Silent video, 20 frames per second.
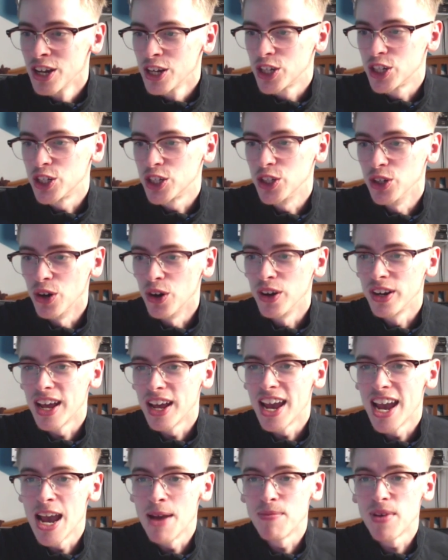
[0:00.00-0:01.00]
Sean.
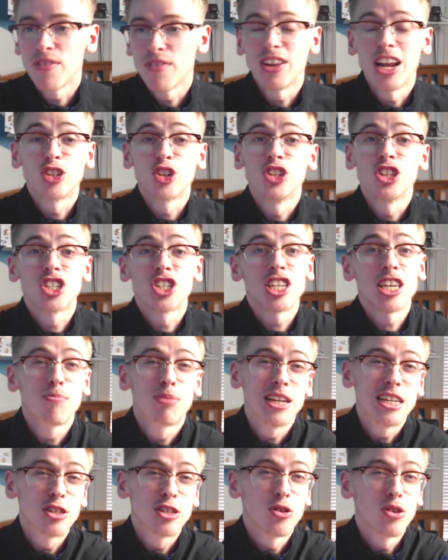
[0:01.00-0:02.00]
If you're enjoying this team,
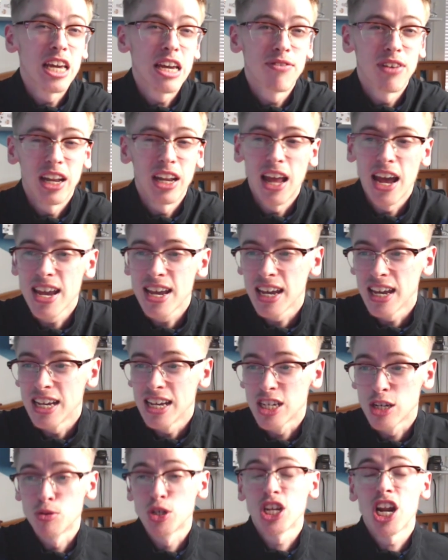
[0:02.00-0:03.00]
please do leave a like,
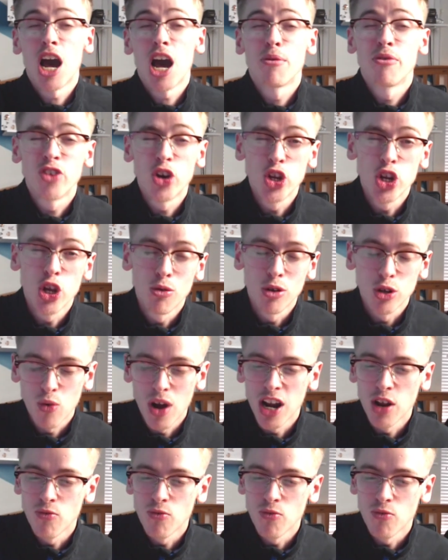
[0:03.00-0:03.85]
subscribe if you're new as well.